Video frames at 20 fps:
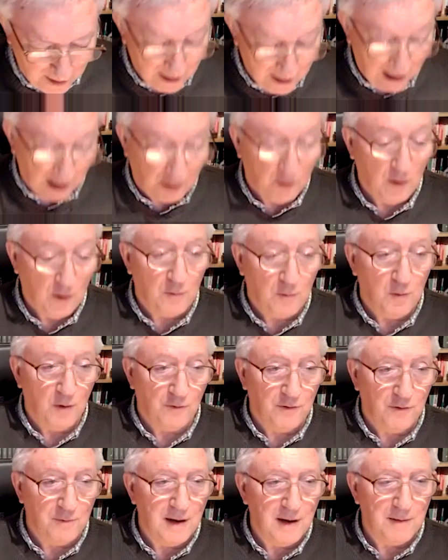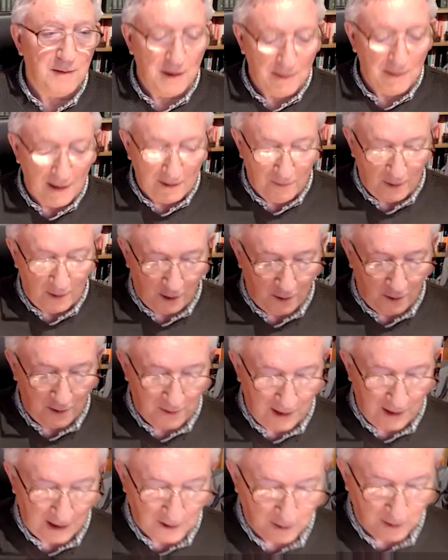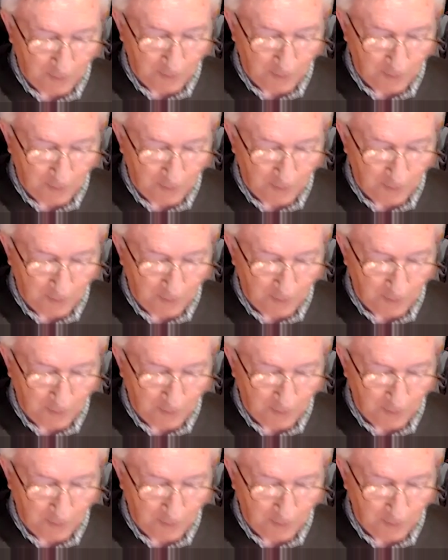I could quote from them, but I've got the text in